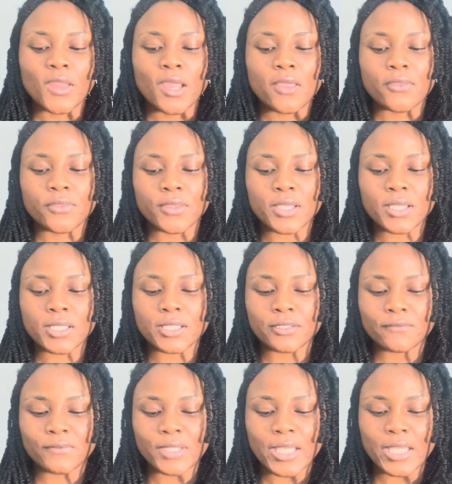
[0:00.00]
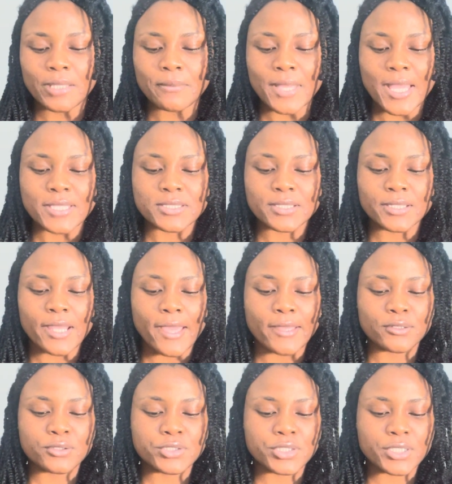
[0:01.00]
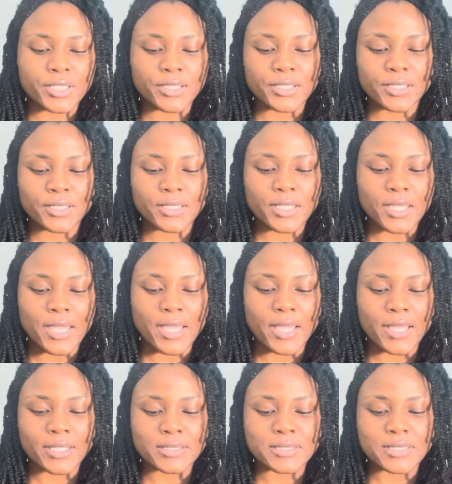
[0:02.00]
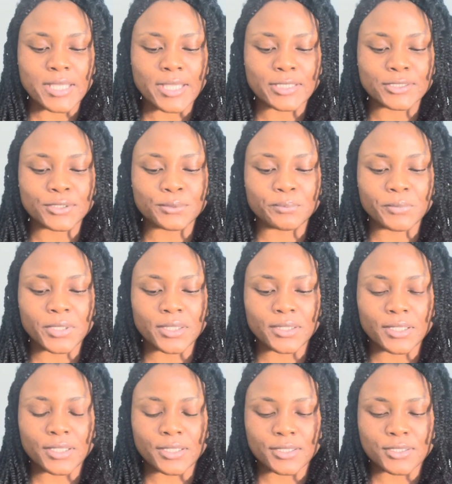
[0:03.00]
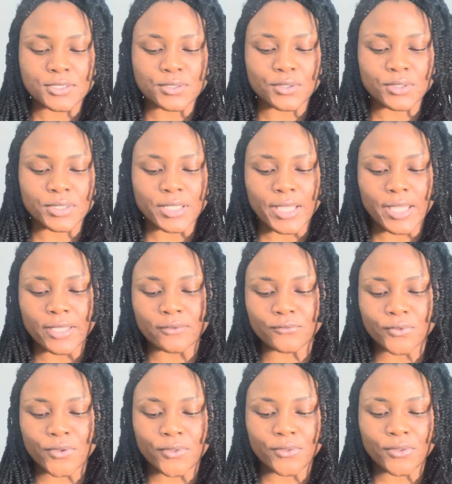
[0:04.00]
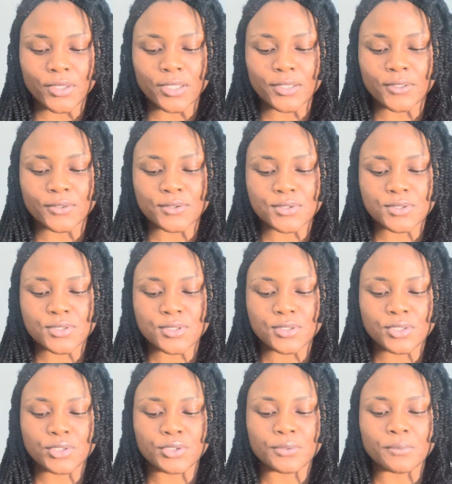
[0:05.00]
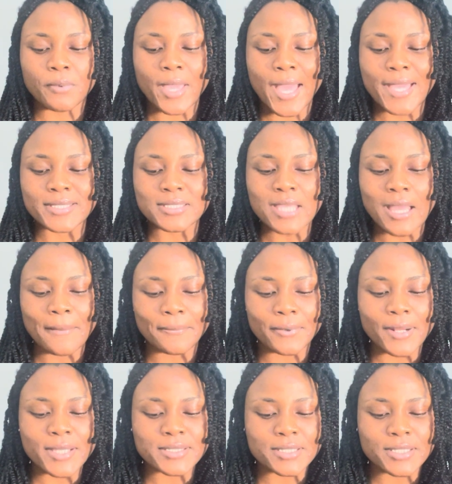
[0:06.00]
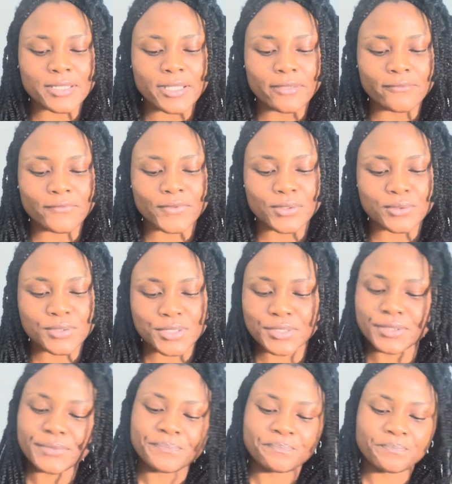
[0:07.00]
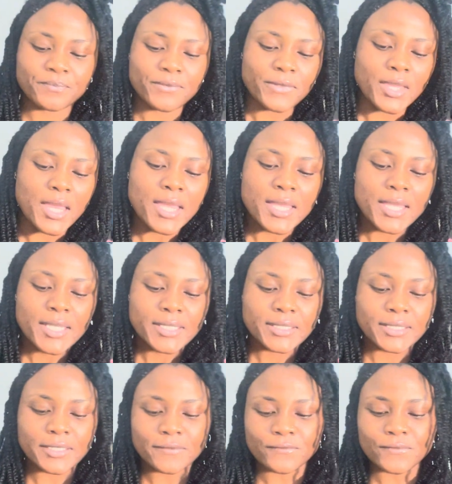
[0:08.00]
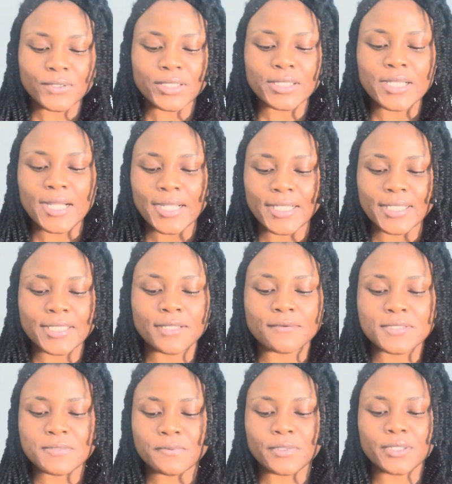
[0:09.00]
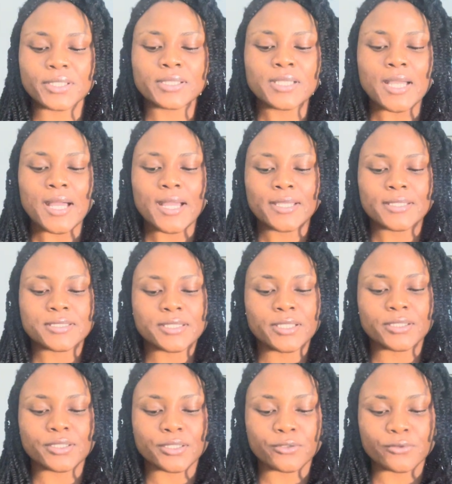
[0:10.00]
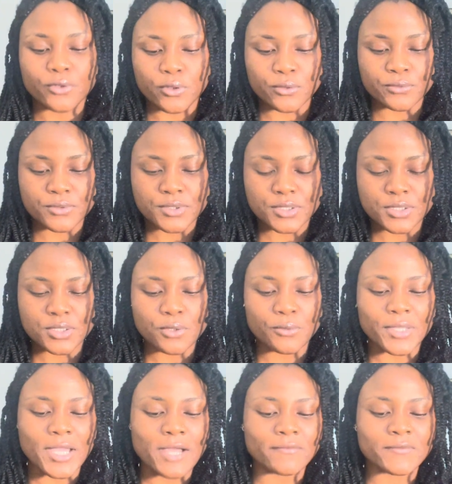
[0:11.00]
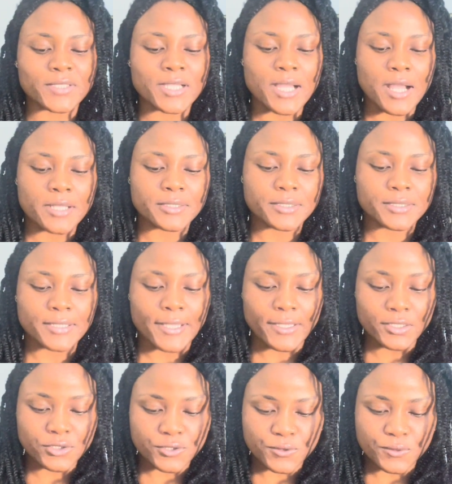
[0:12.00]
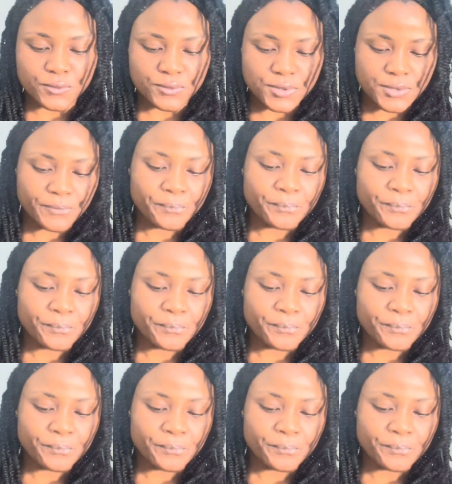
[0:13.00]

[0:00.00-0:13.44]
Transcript: Think of them as an energetic encyclopedias on everything concerning your past, present, and future. Different kind of spirit guides and their roles. So we have the guardian angels.